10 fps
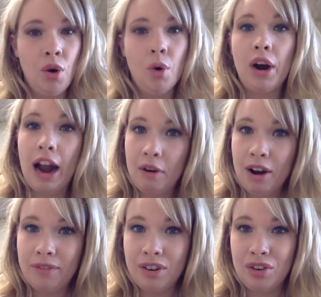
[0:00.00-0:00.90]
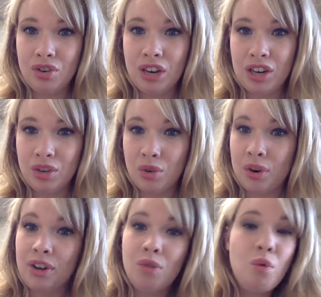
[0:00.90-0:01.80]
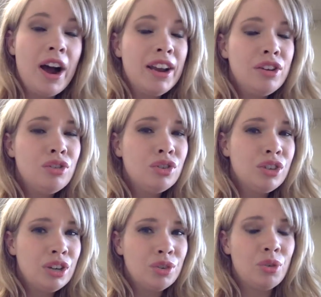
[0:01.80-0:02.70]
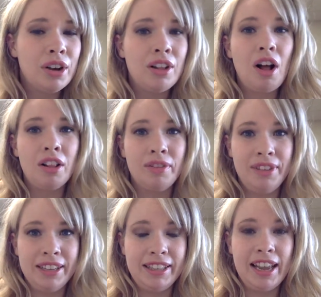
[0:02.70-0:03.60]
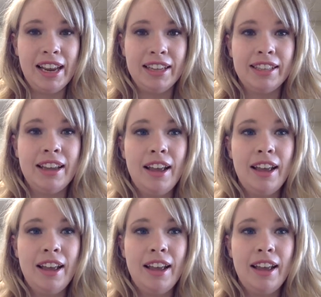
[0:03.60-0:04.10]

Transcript: or how often you should change your oil, why you should change your oil, all of these things.